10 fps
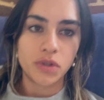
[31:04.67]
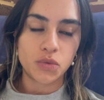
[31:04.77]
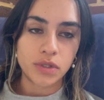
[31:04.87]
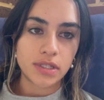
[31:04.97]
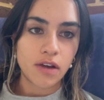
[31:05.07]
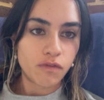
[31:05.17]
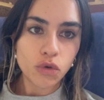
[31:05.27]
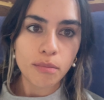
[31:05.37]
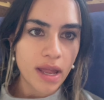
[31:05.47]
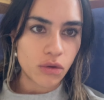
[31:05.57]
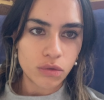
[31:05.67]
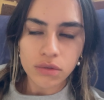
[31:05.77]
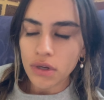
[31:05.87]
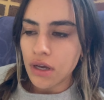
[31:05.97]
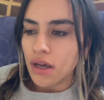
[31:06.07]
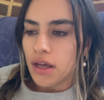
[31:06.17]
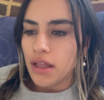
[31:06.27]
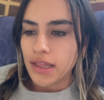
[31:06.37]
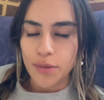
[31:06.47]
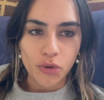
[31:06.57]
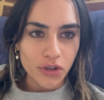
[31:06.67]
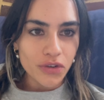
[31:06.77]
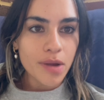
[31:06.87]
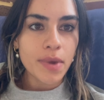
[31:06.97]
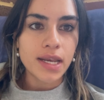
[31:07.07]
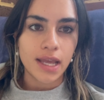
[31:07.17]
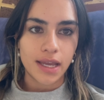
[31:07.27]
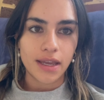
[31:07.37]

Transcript: which was a full medal, they put it around my neck,